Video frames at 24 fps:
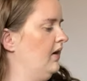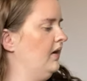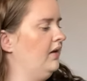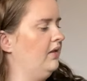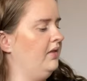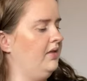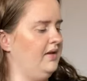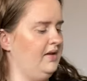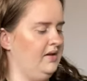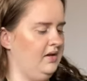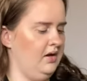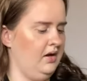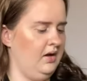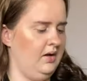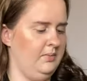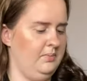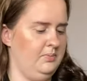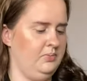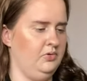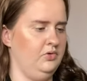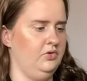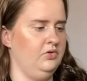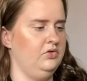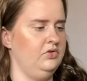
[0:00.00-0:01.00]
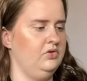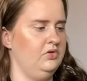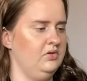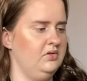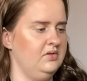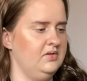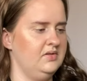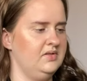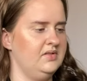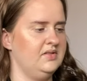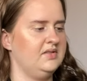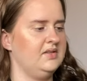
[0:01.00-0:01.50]
Then I bought
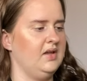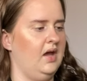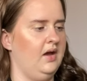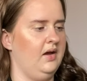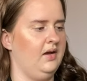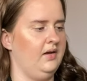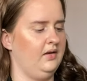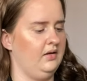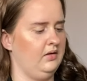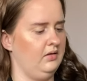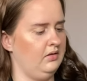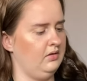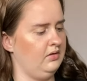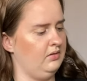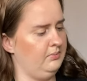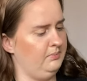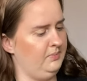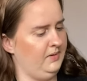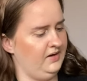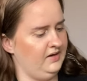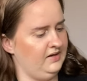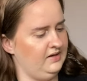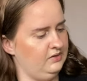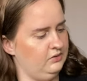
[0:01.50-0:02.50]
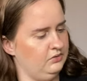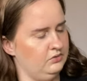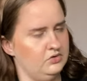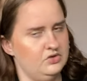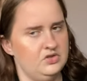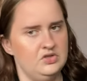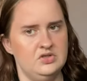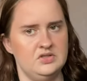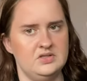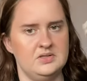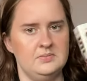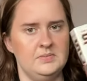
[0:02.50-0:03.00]
Scythe by Neal
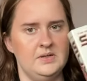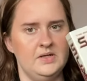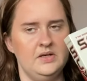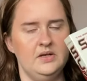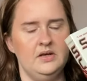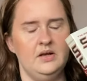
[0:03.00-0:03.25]
Shusterman.